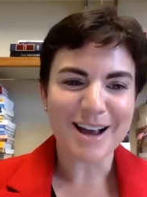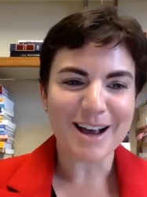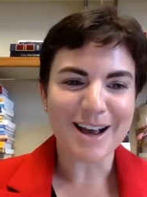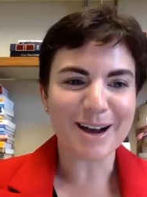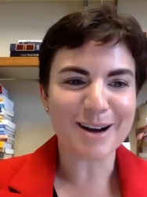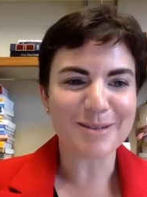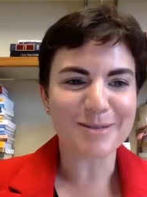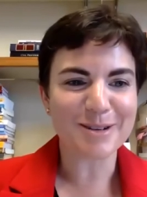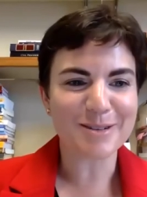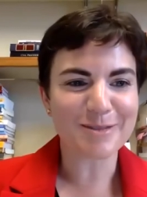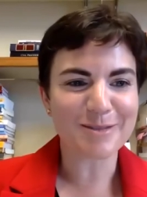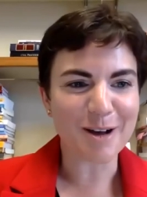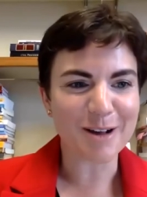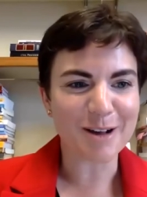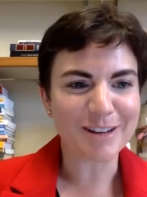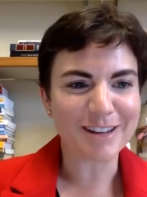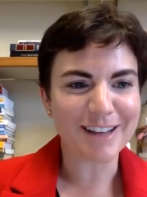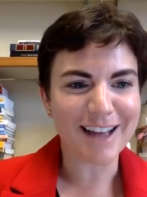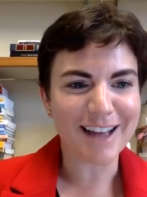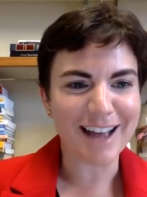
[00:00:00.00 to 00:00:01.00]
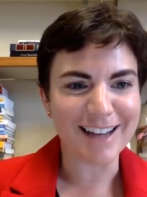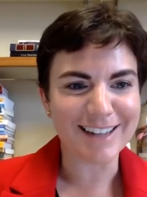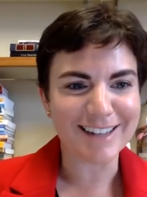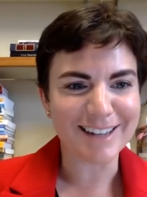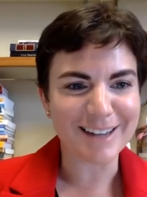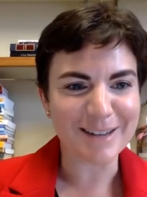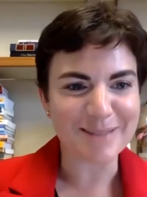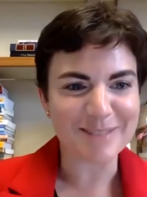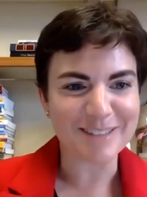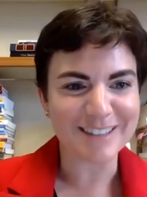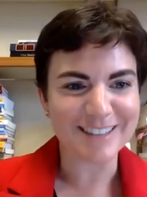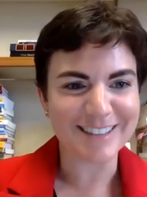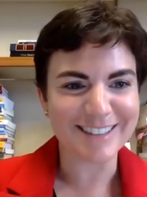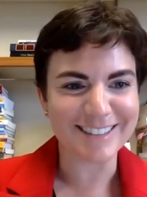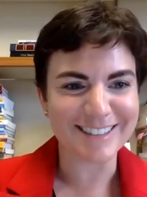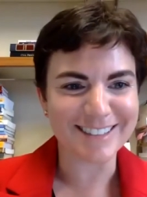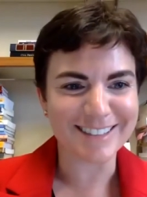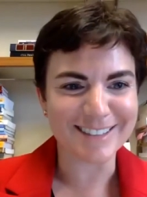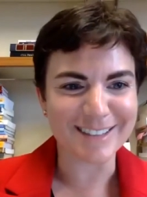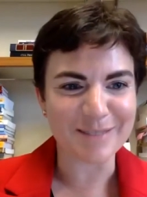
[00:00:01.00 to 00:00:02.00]
uh, we've all had um,
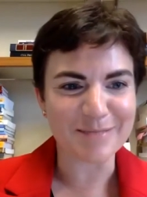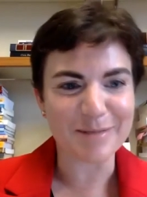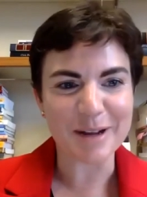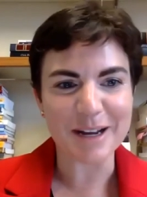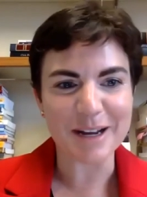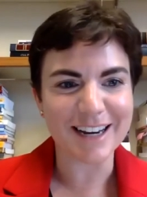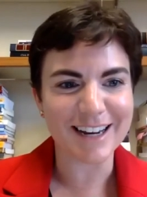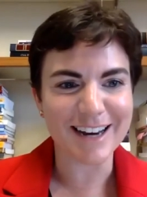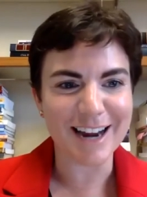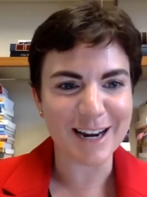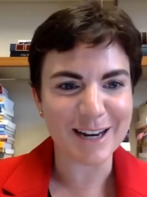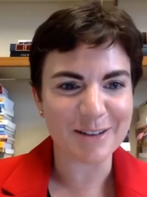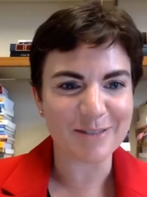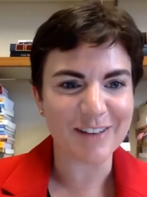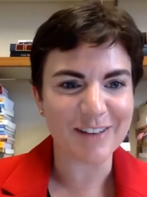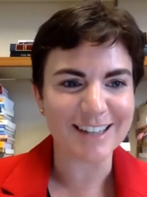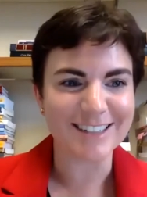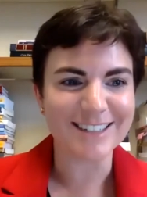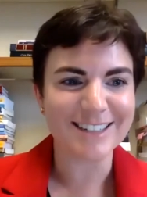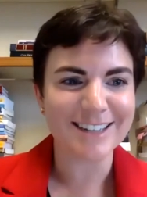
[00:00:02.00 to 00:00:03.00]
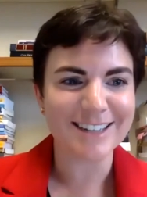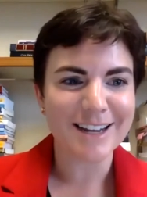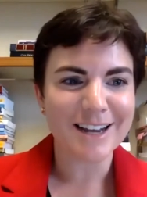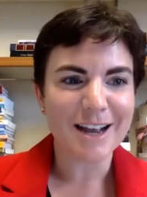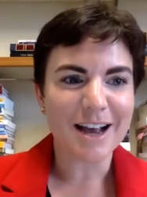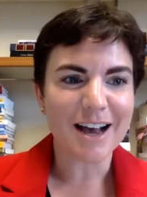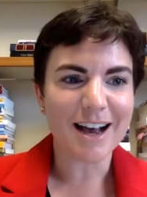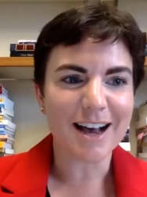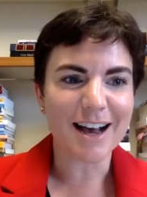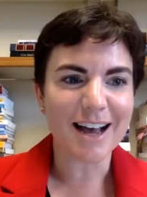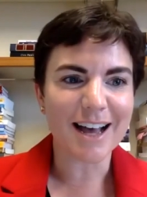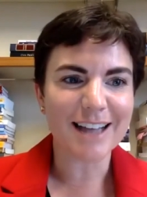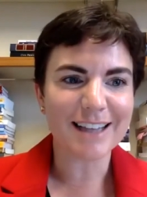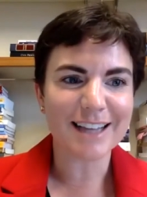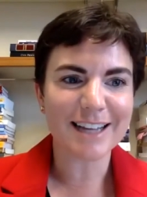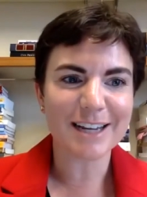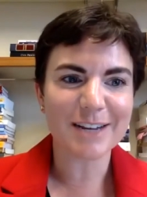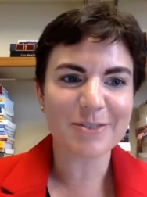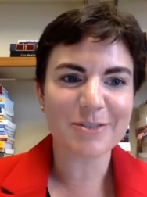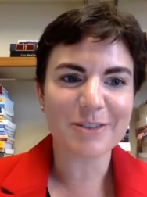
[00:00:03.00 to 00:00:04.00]
instances of but in any event uh,
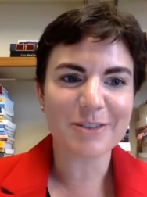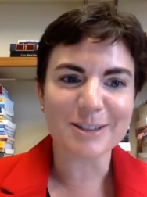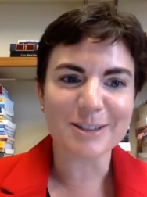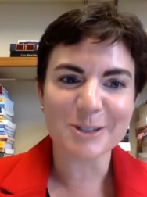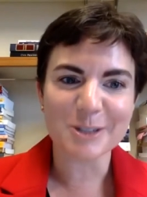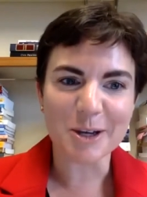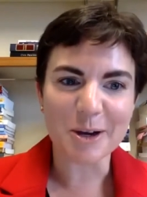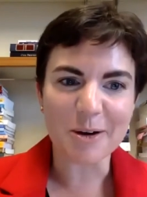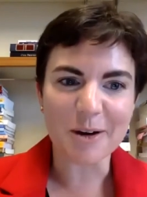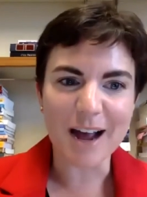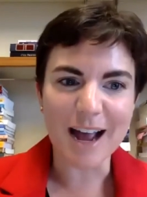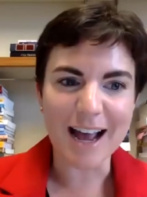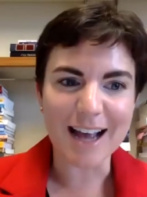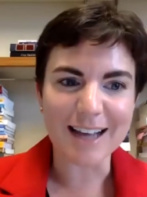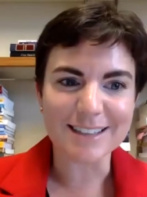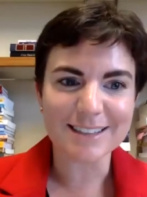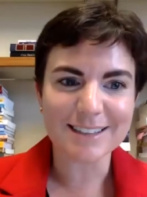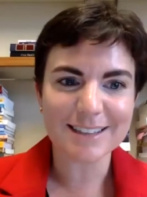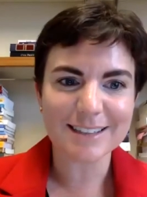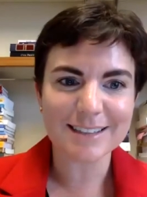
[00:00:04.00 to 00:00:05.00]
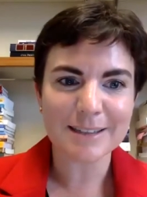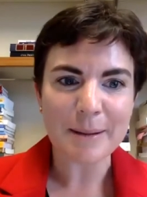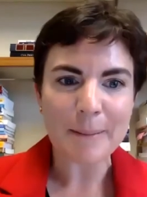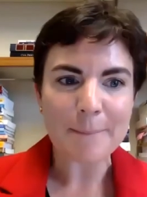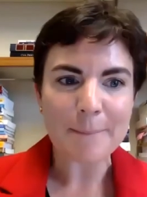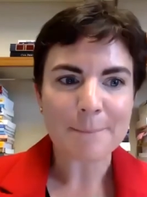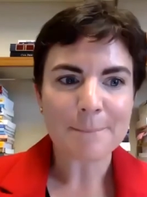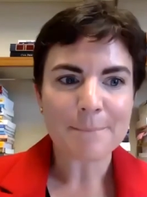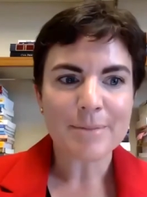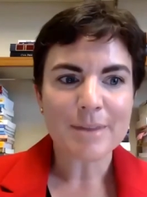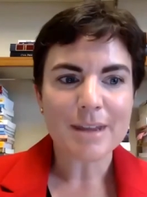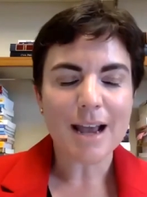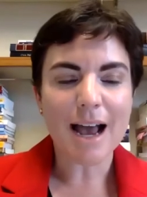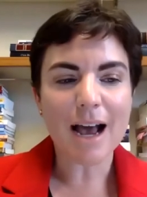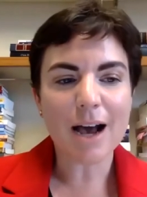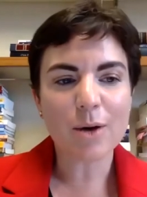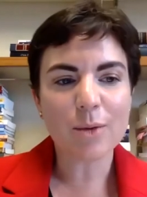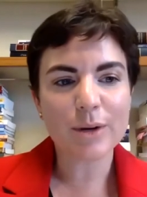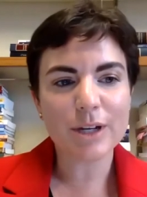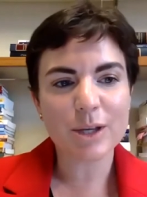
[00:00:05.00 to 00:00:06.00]
eleni Frantziou asks
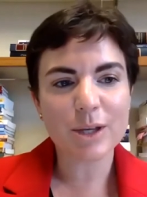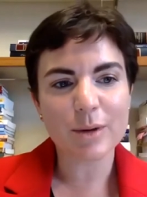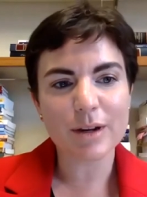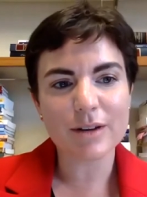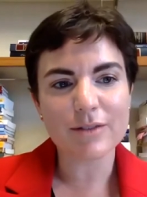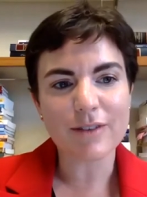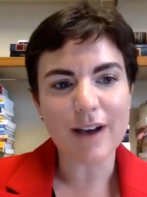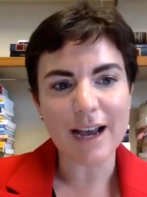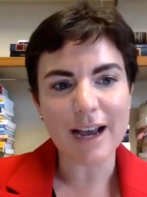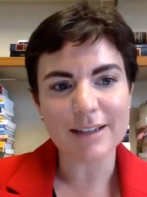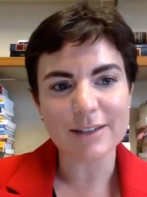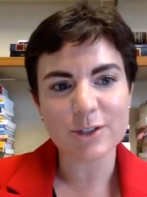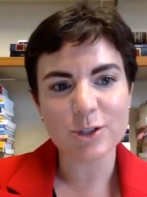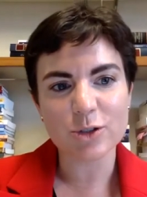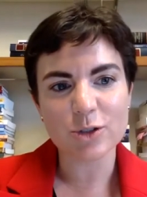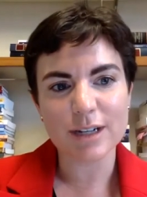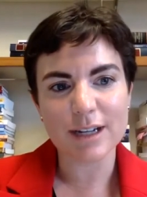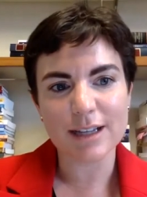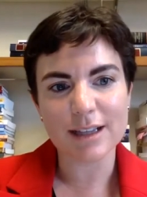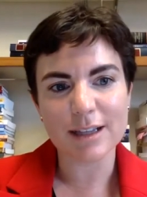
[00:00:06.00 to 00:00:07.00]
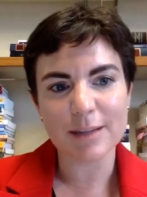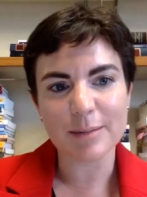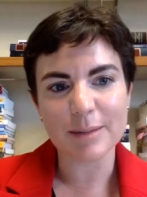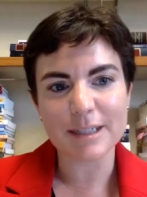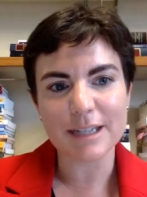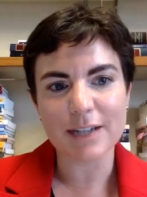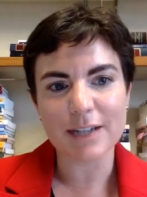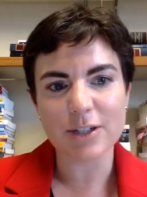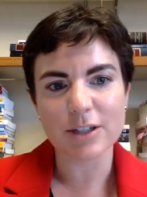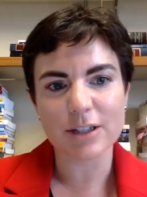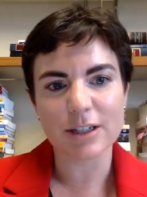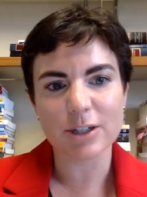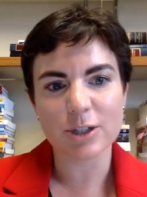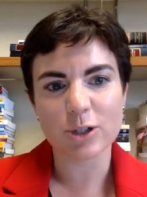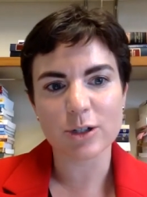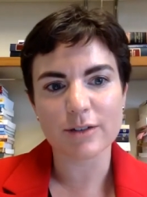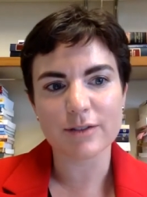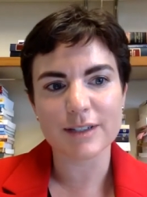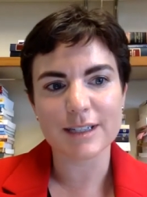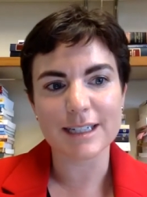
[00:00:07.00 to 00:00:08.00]
how would you advise treating the potential
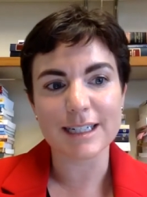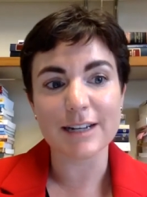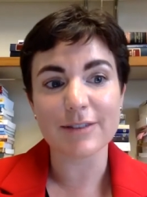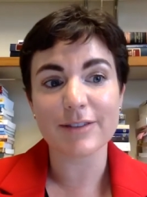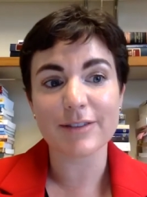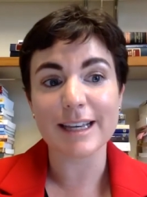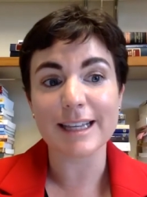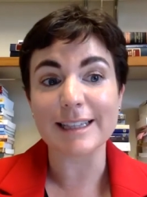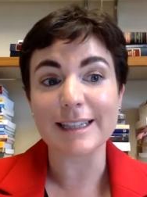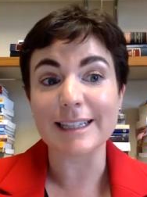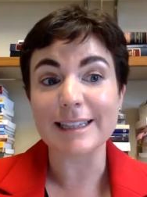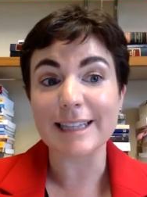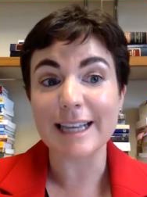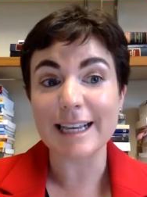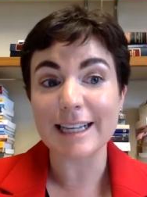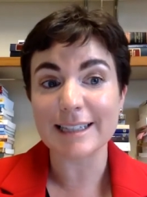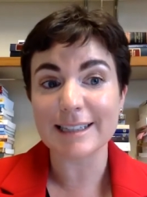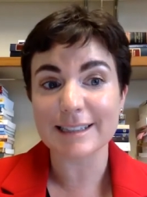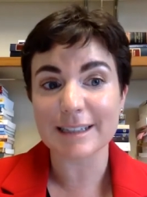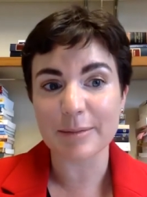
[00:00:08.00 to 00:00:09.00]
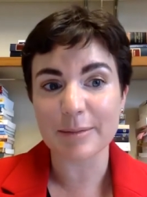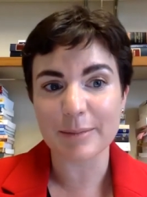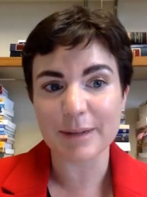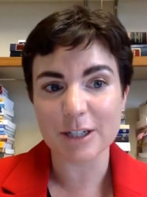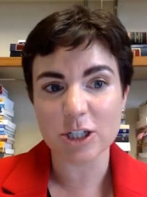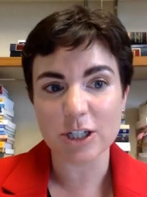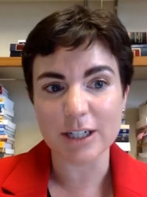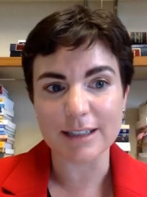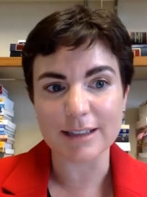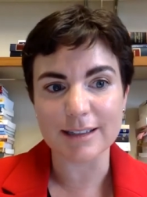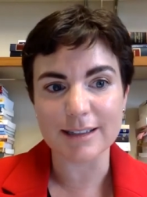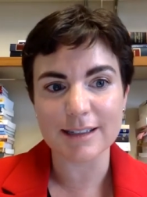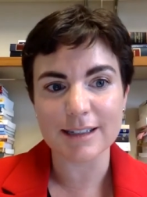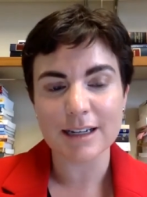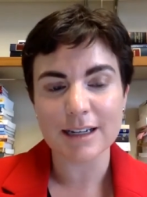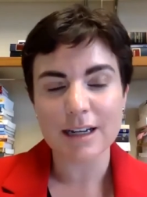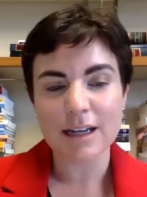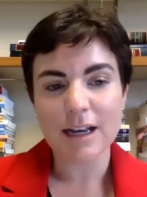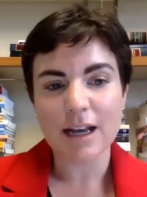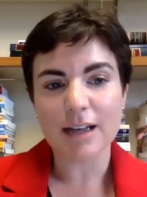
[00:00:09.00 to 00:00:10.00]
issue of significantly late submissions,
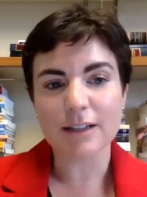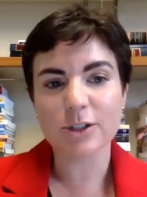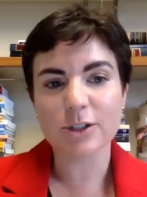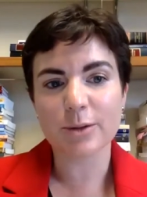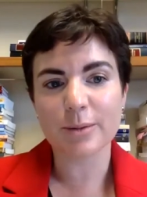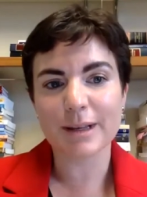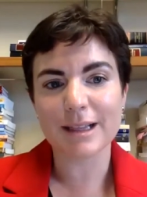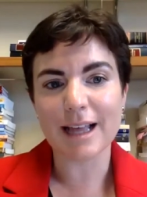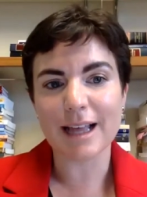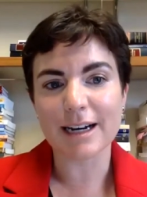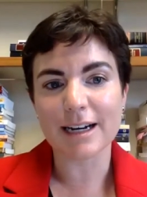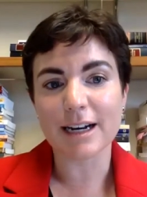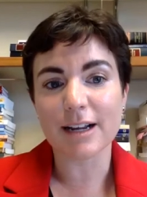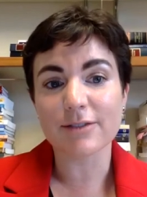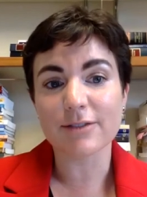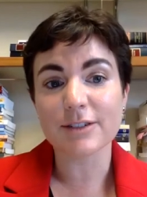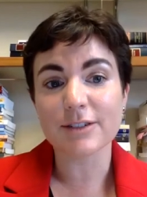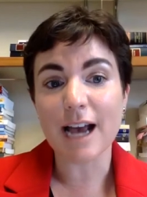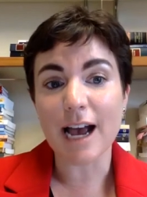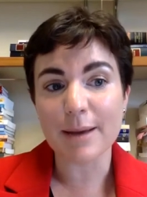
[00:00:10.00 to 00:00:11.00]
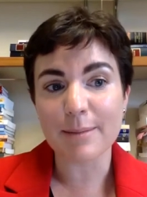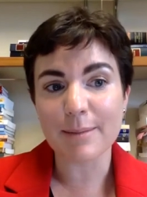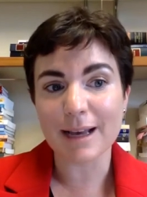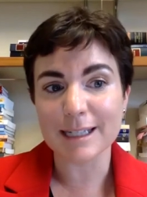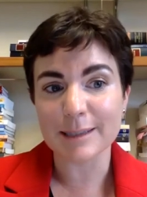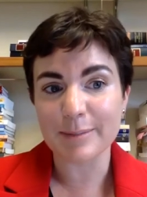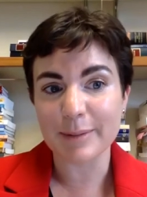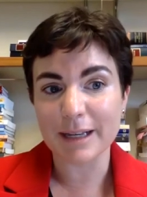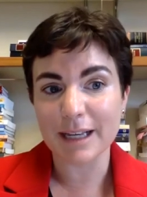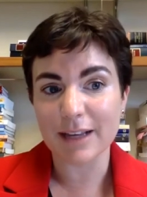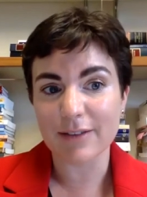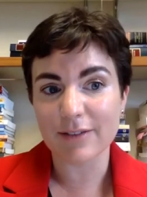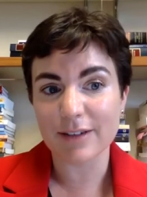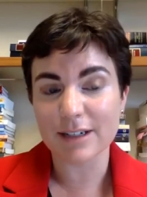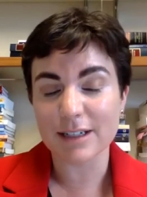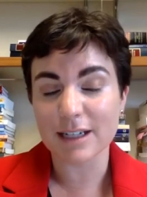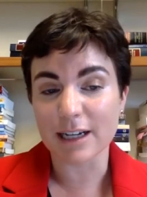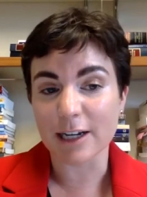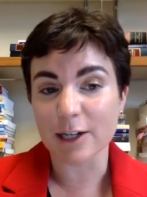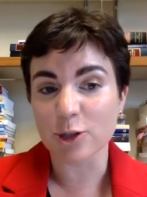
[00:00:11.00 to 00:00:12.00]
assuming that enough time has been
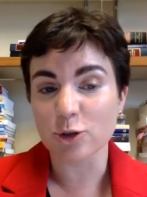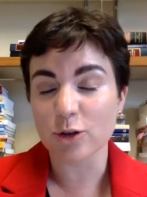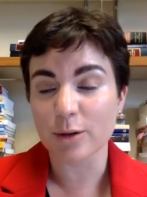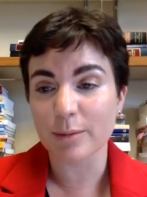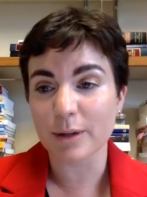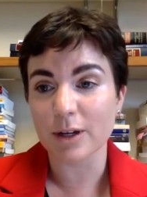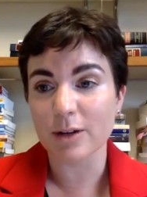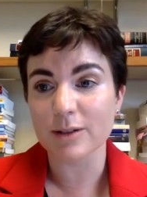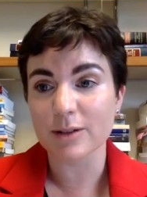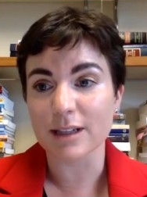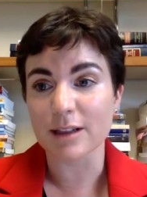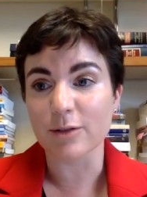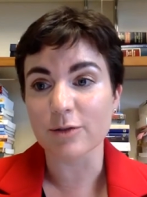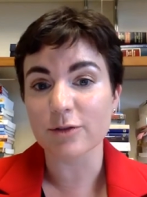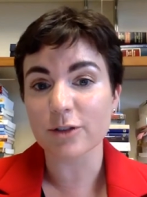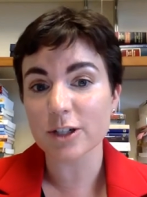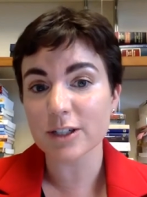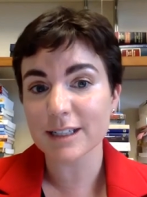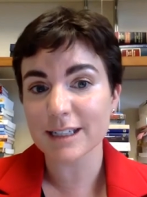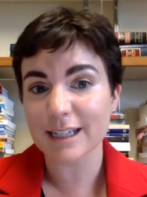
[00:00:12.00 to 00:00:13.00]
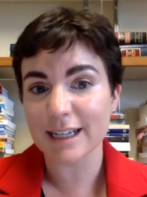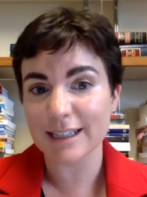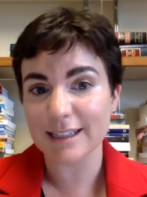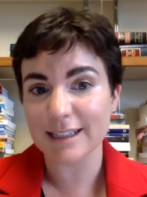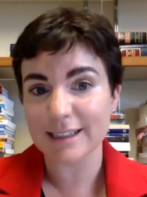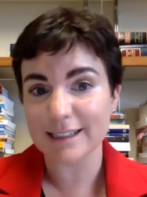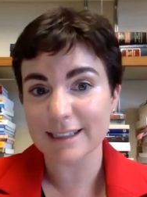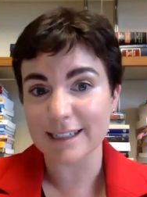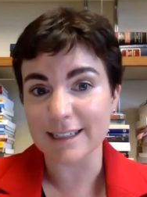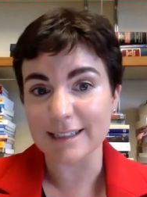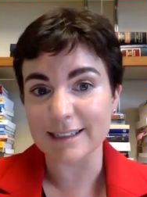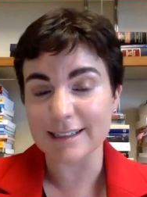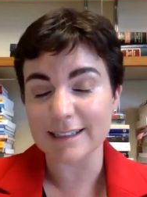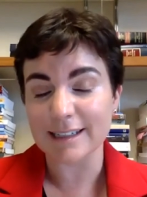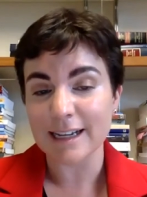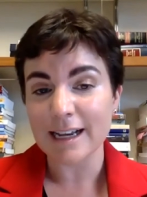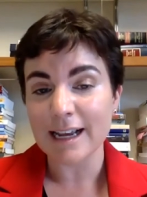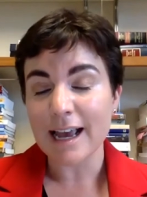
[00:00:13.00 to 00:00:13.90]
given to contributors in the first instance?